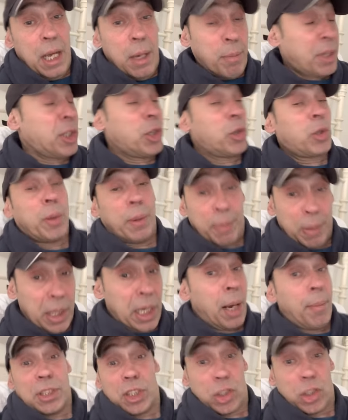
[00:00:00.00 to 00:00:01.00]
But you could
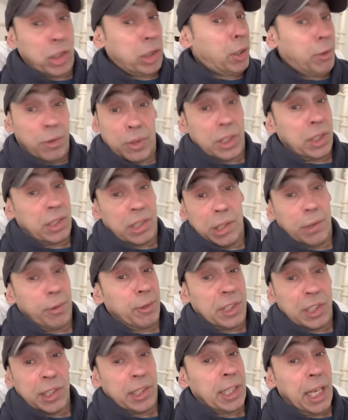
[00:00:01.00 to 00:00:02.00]
become a seriously,
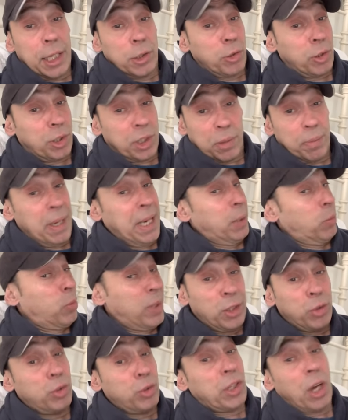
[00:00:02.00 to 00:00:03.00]
seriously dangerous man
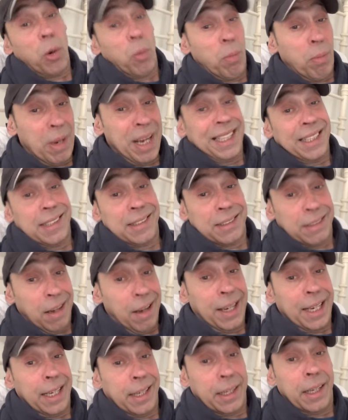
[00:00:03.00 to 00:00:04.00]
when you don't mind
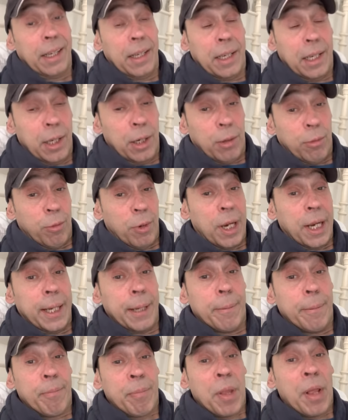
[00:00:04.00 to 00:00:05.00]
dying,
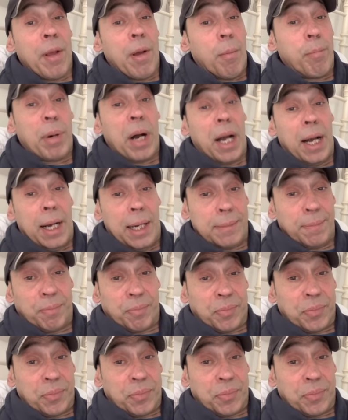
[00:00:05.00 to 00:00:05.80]
right? But